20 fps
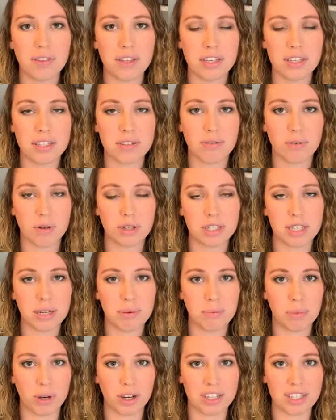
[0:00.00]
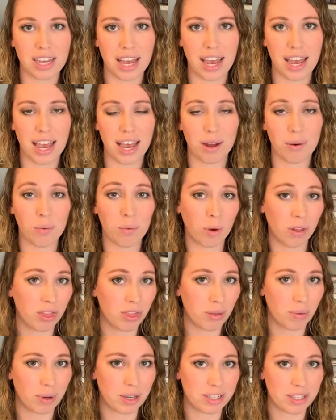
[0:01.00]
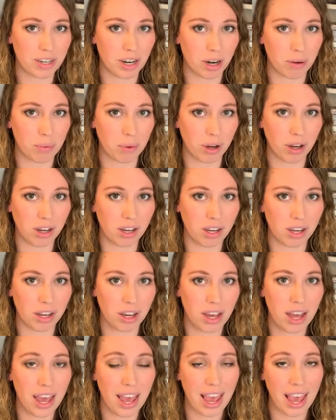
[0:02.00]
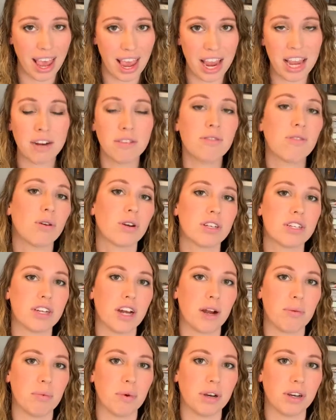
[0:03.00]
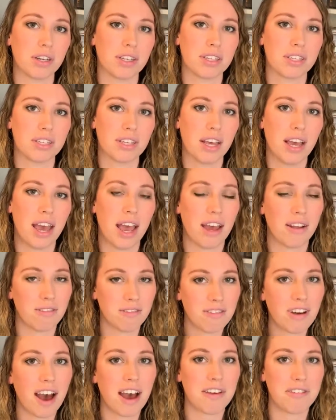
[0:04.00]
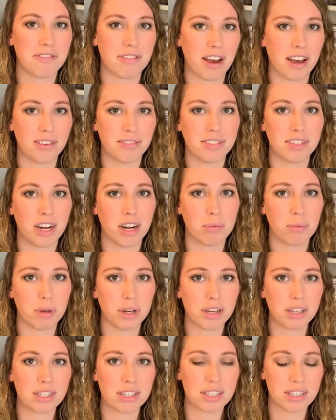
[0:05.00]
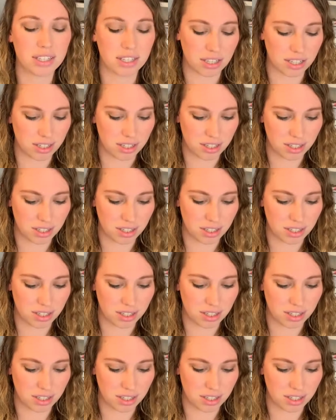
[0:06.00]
of these 14 books, I had 1 3-star book, 8 4-star books, and 5 5-star books.